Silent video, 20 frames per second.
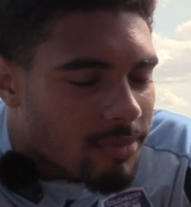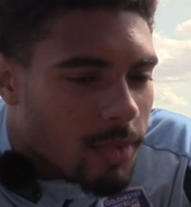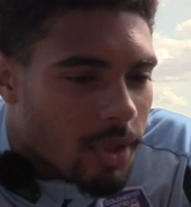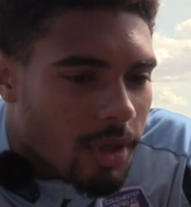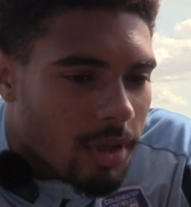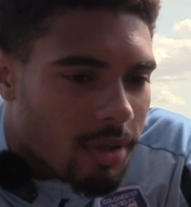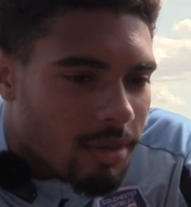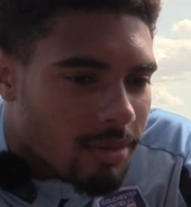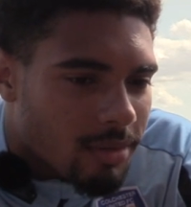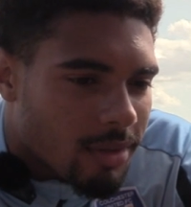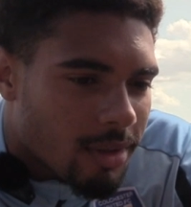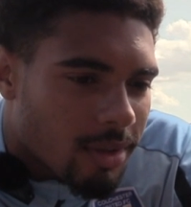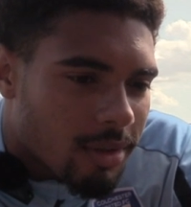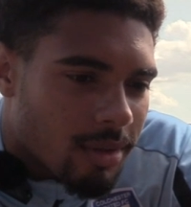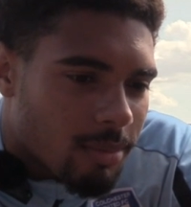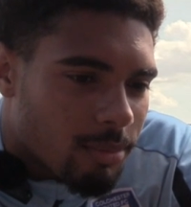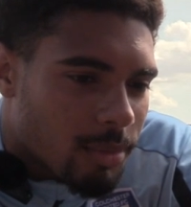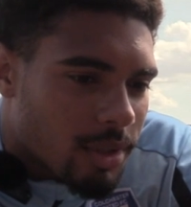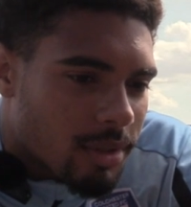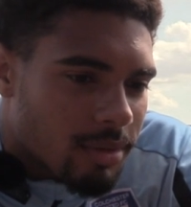Yeah, no,
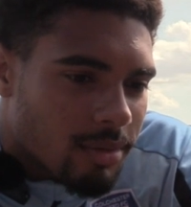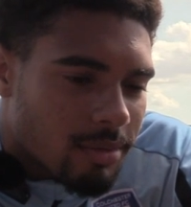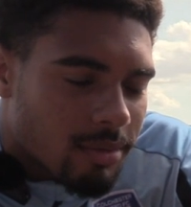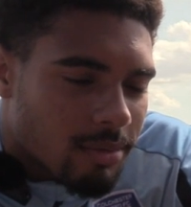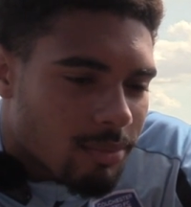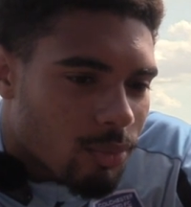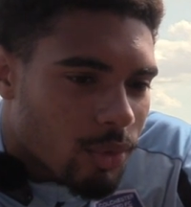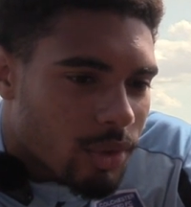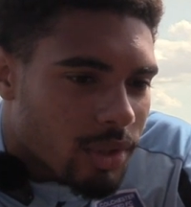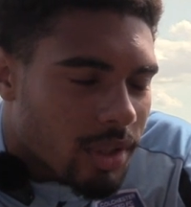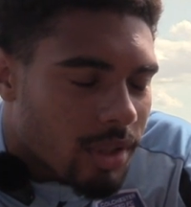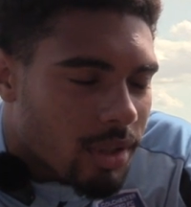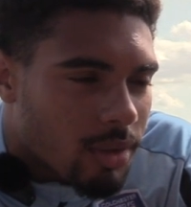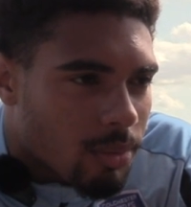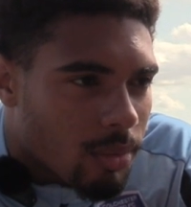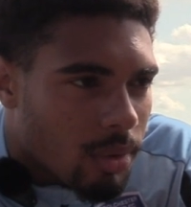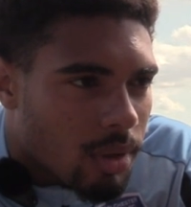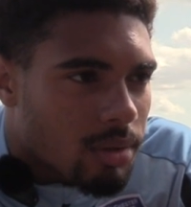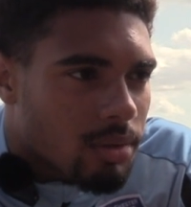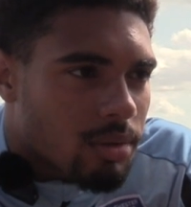I mean, we did it
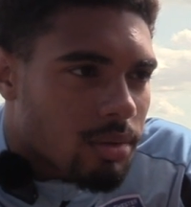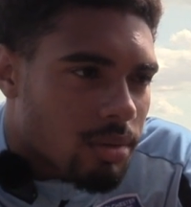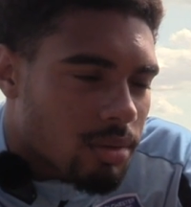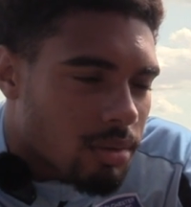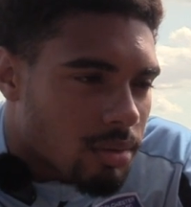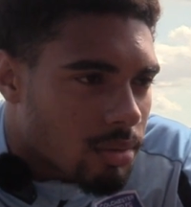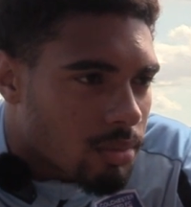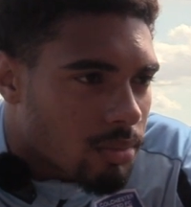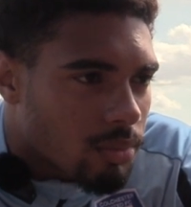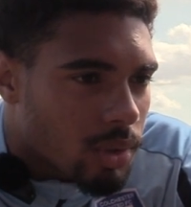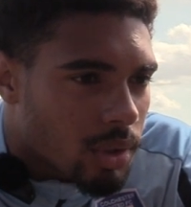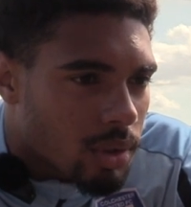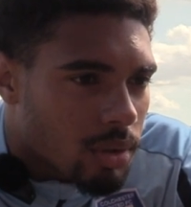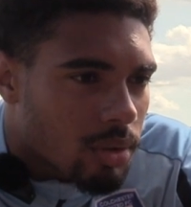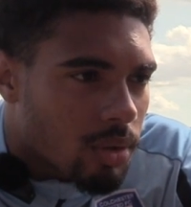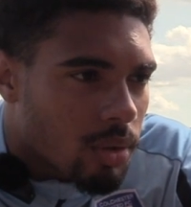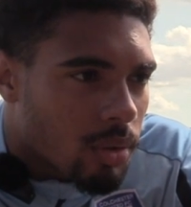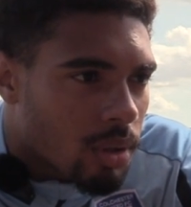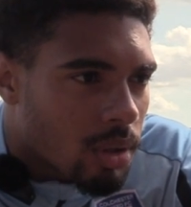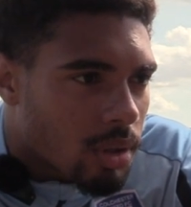once, we
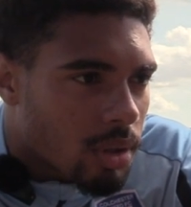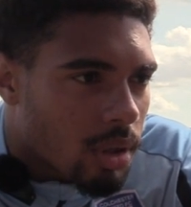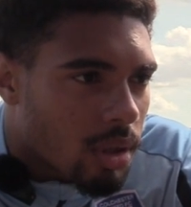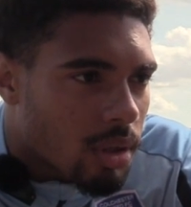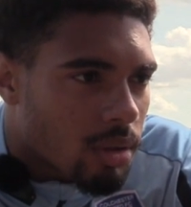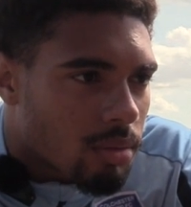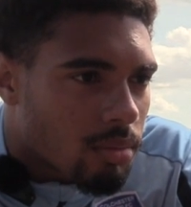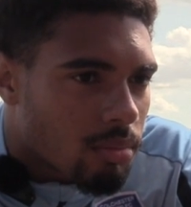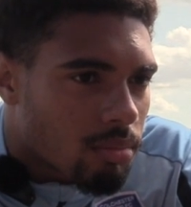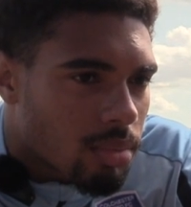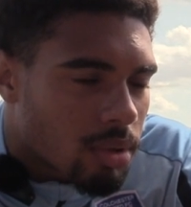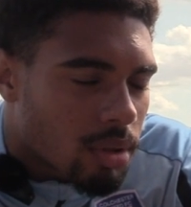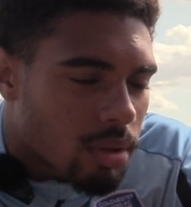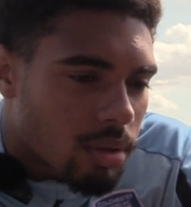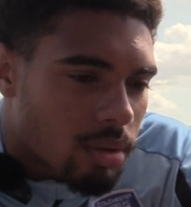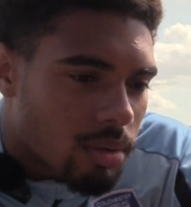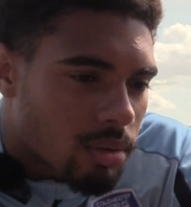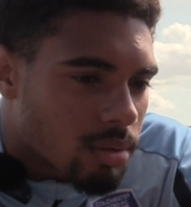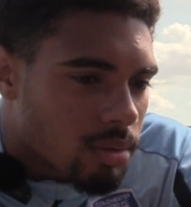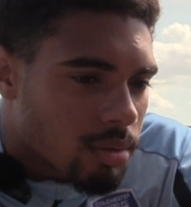can do it again,
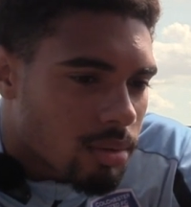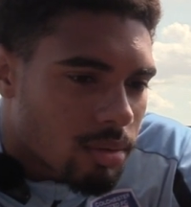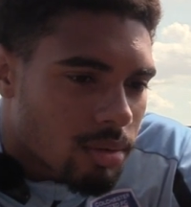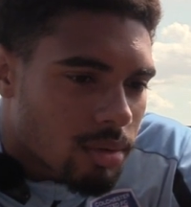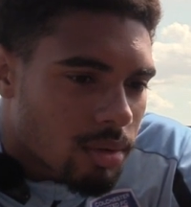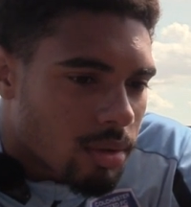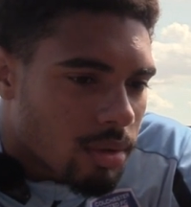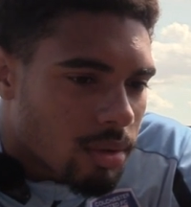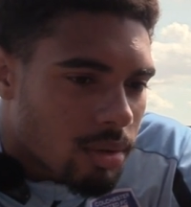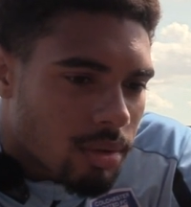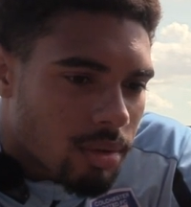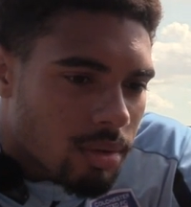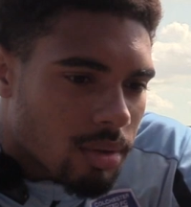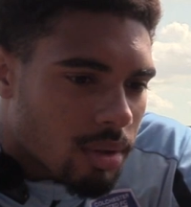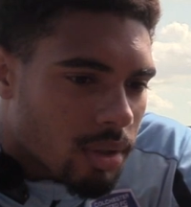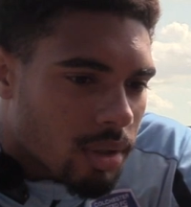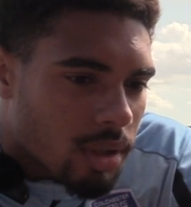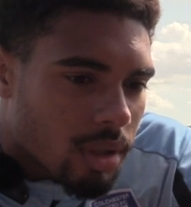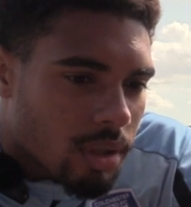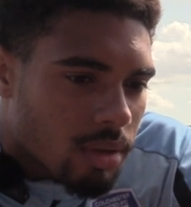but
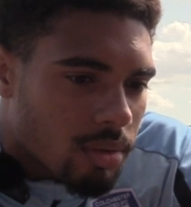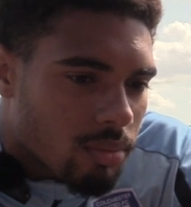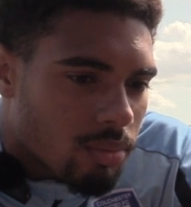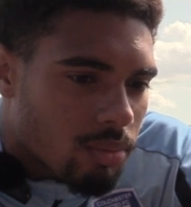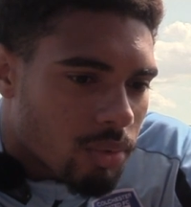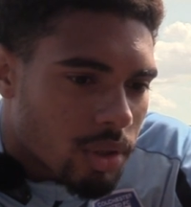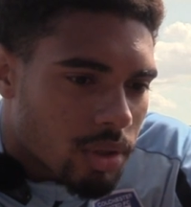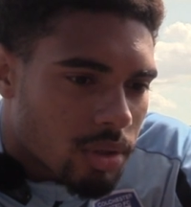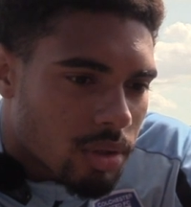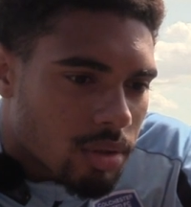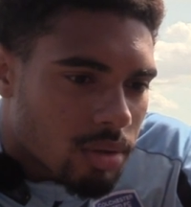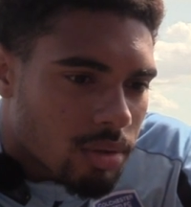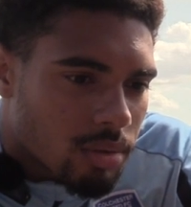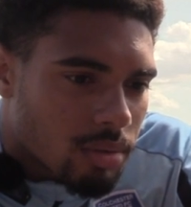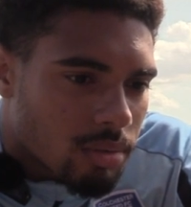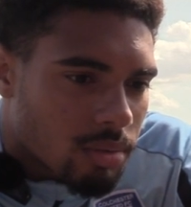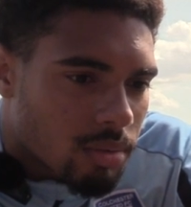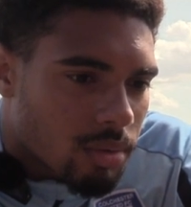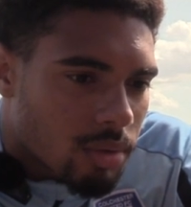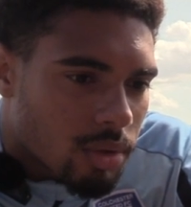again, we just
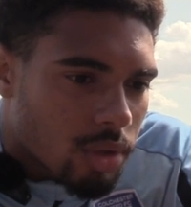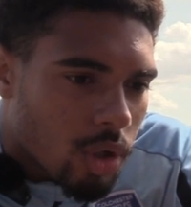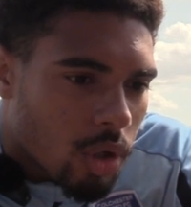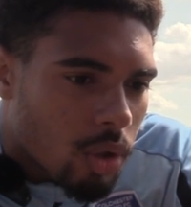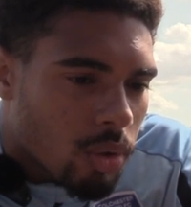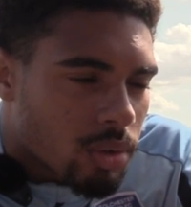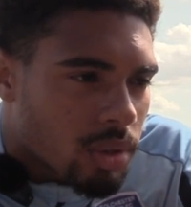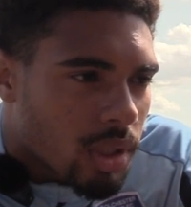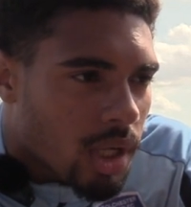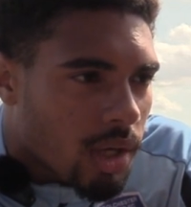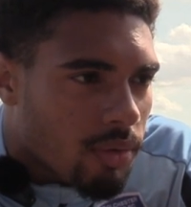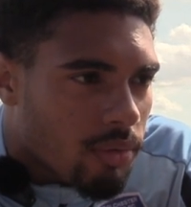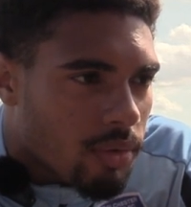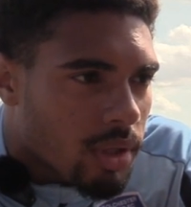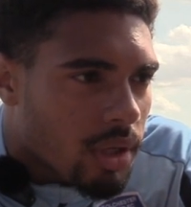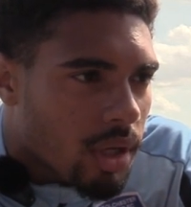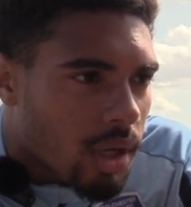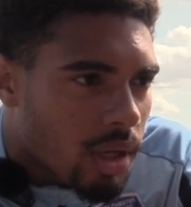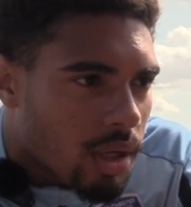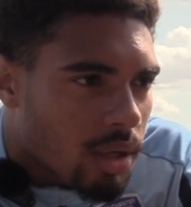go to
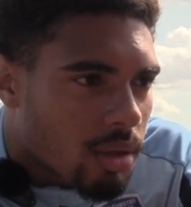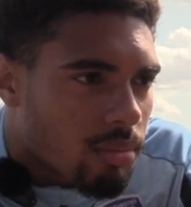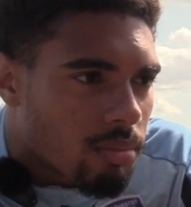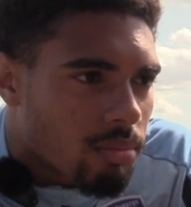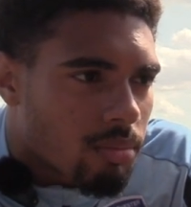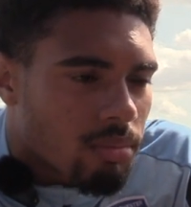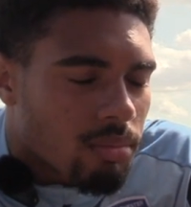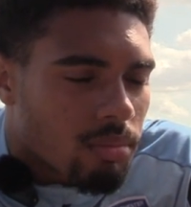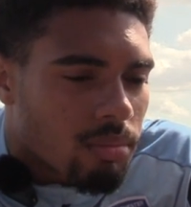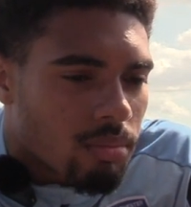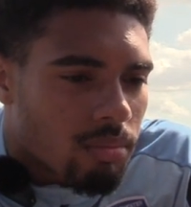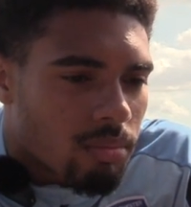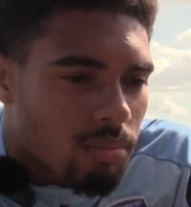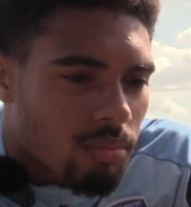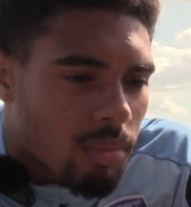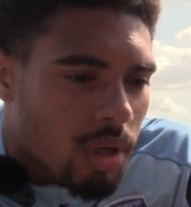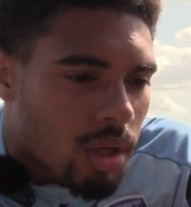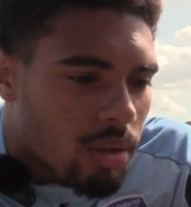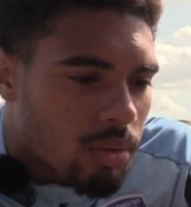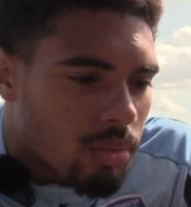every game
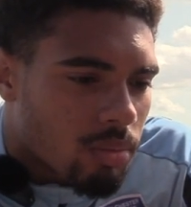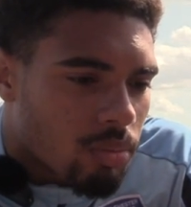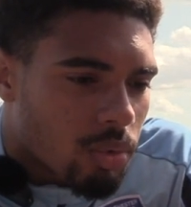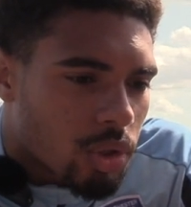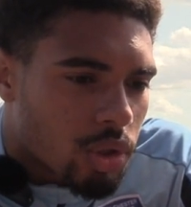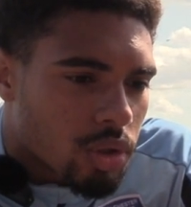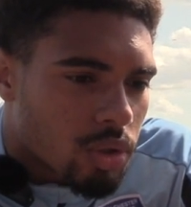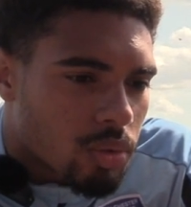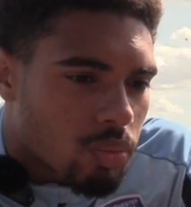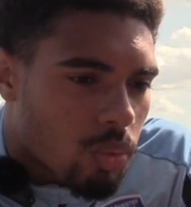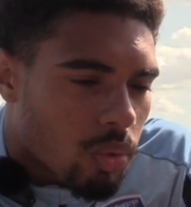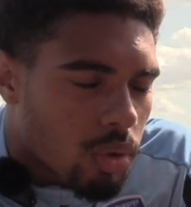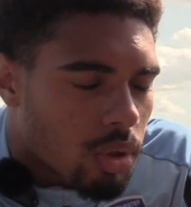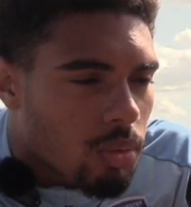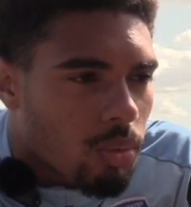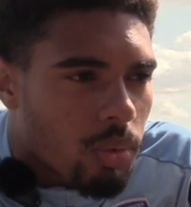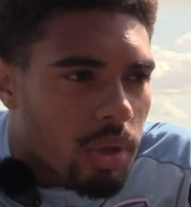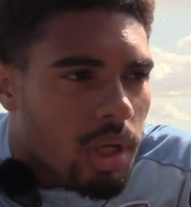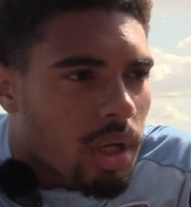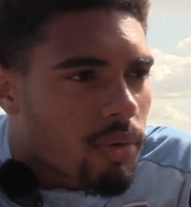and we just want
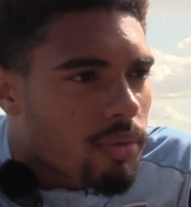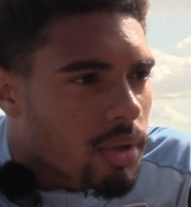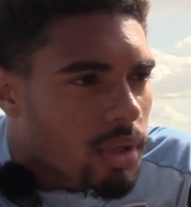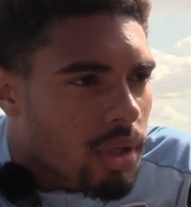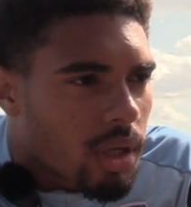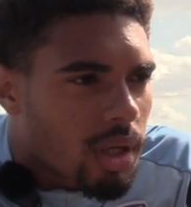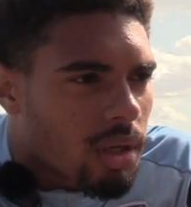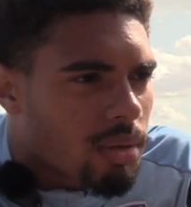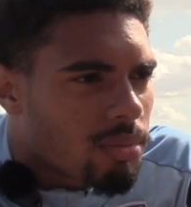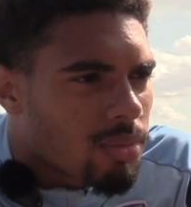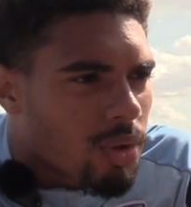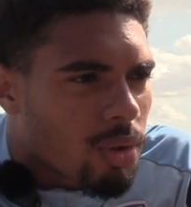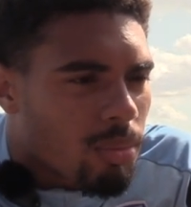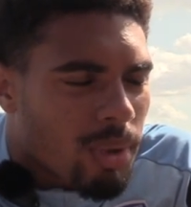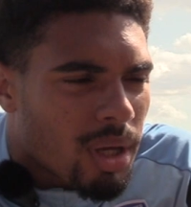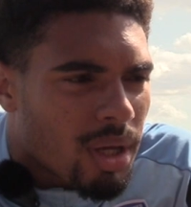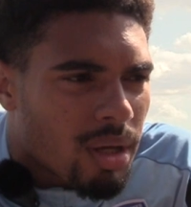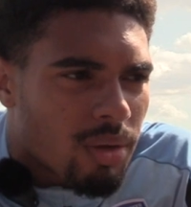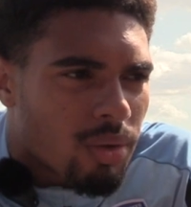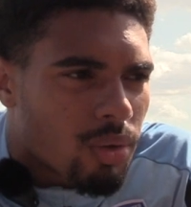to win every game, no
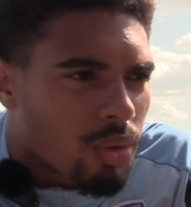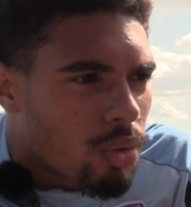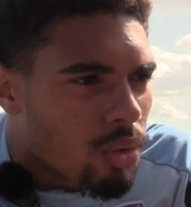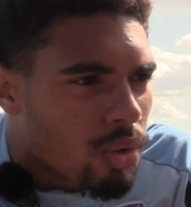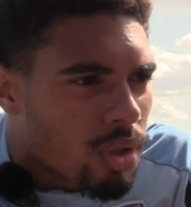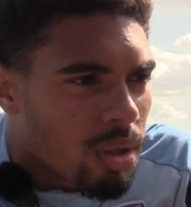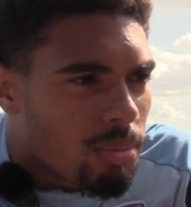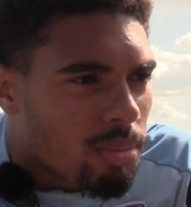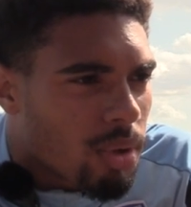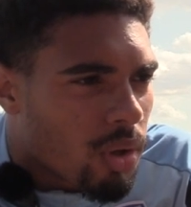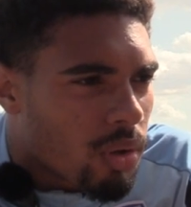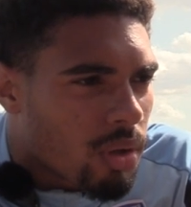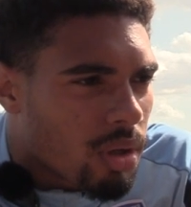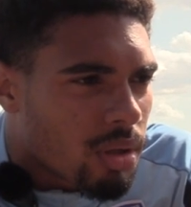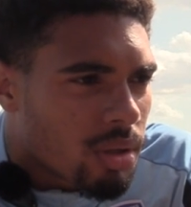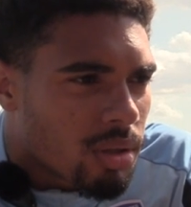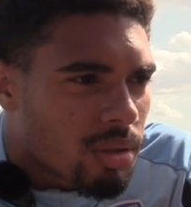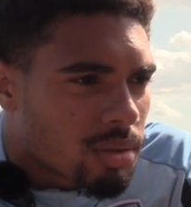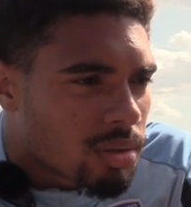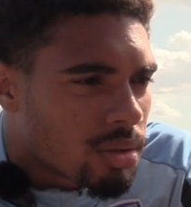matter who the
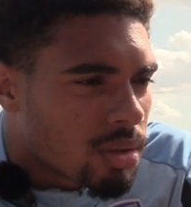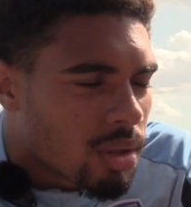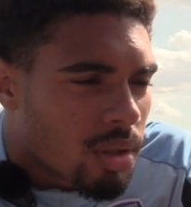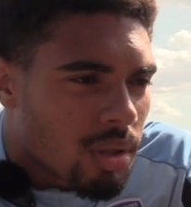opponent is.